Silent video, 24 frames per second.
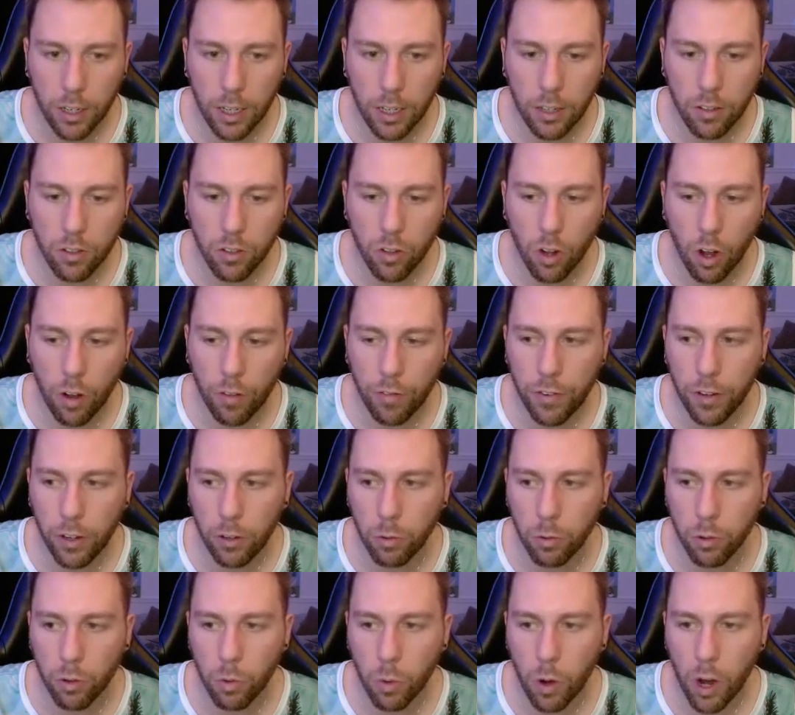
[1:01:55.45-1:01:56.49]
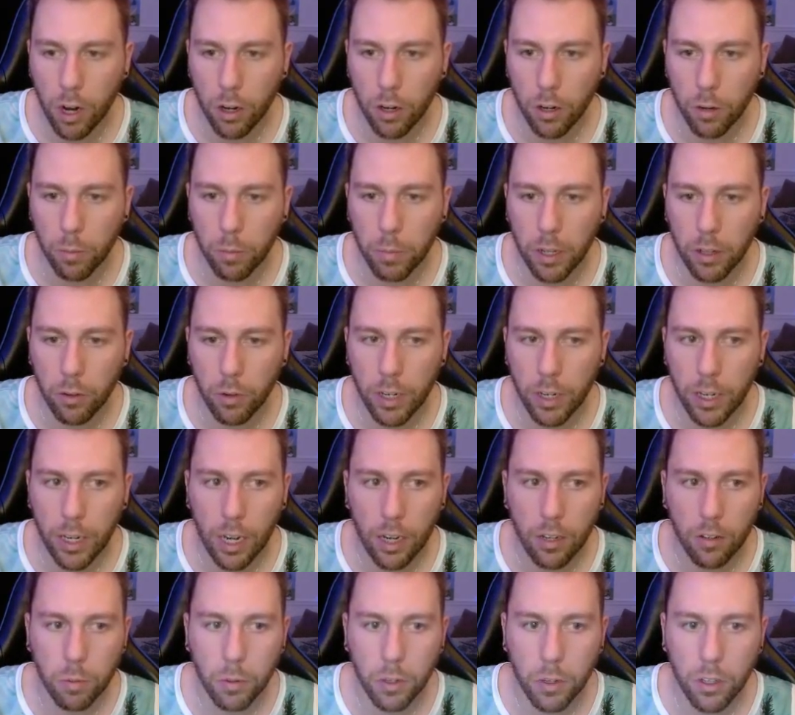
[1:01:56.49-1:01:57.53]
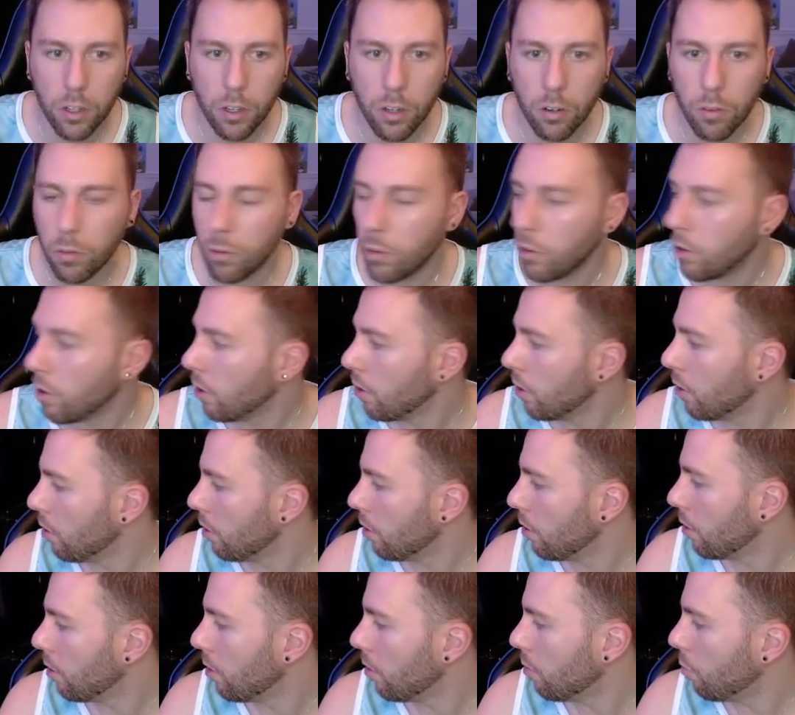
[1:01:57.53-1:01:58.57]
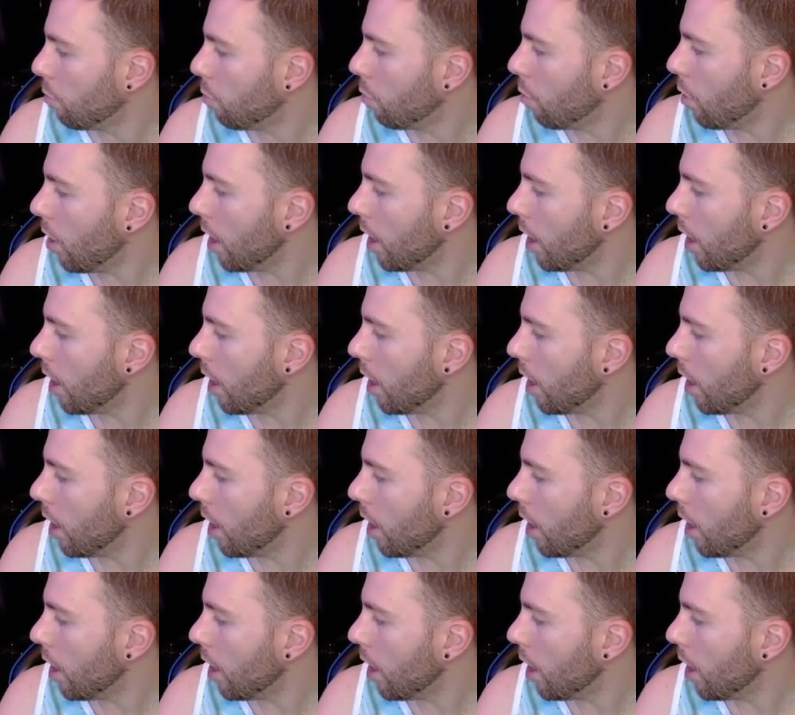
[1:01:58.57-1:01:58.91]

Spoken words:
This is all filled with water, by the way, guys. But the what?